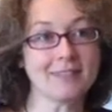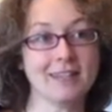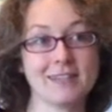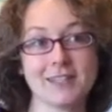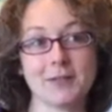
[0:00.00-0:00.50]

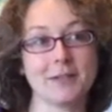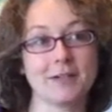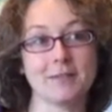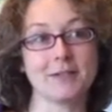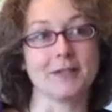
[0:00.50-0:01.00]
and show
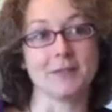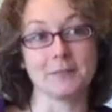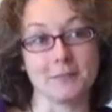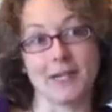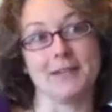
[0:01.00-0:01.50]
her, you know,
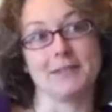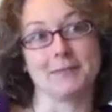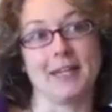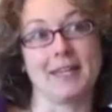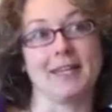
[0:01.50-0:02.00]
what I was
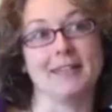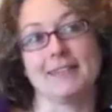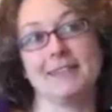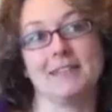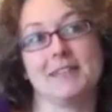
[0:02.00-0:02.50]
making
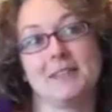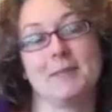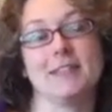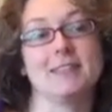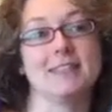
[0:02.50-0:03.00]
and see if she'd
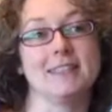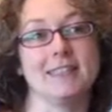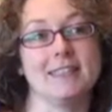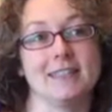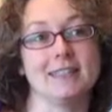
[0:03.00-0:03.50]
be
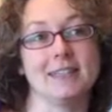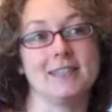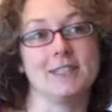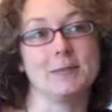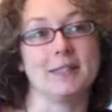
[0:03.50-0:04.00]
interested,
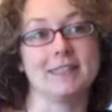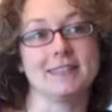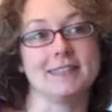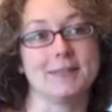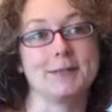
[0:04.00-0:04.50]
and she was,
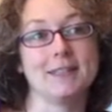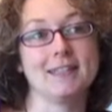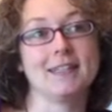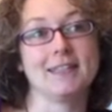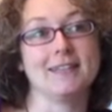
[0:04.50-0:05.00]
so
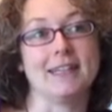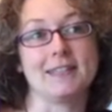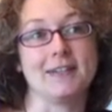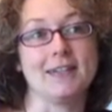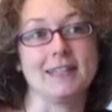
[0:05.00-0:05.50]
that's
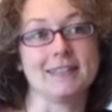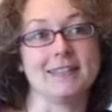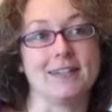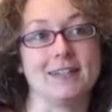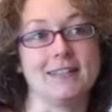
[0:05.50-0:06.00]
how I got
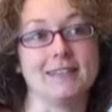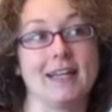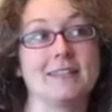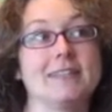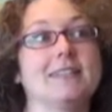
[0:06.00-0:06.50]
started
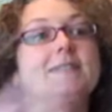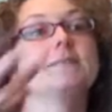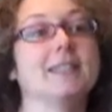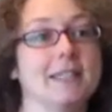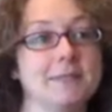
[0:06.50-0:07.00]
actually,
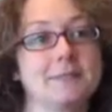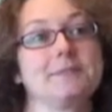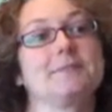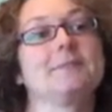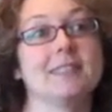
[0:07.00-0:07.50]
you know,
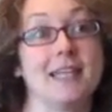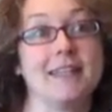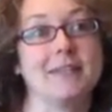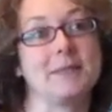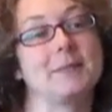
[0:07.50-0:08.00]

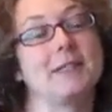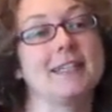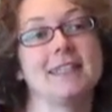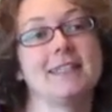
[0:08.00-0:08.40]
selling my work.